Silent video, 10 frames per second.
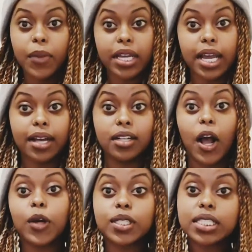But yeah,
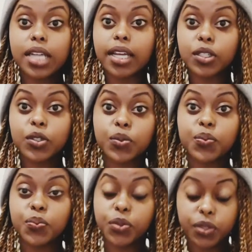I was just
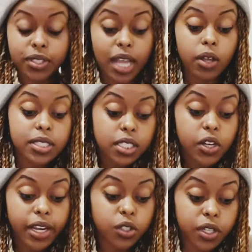
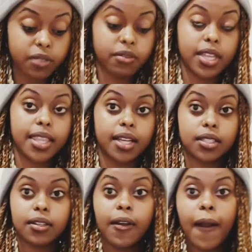trying to convey
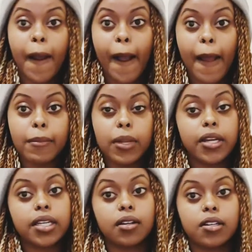that I'm
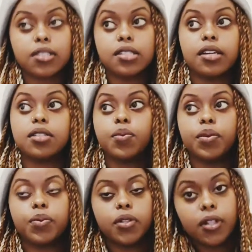learning not to judge
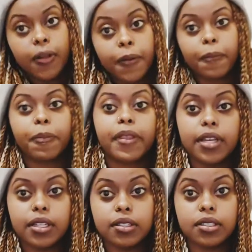people,
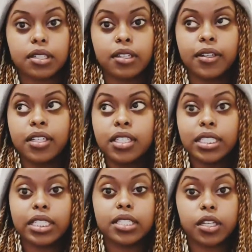and
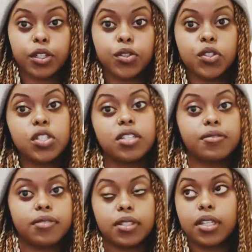it's a huge
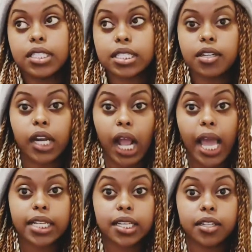shift considering
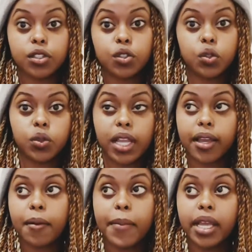I tend to
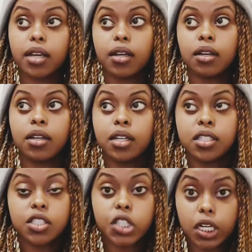make
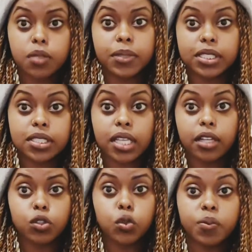judgments
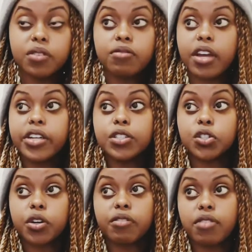and to be very
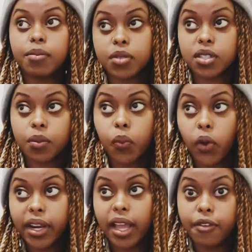sure of them to the
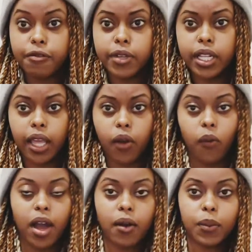point I feel
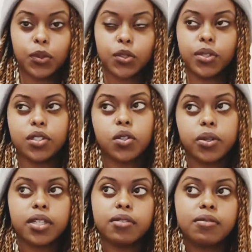wow, I'm so
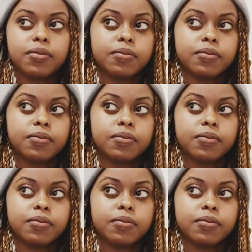intuitive.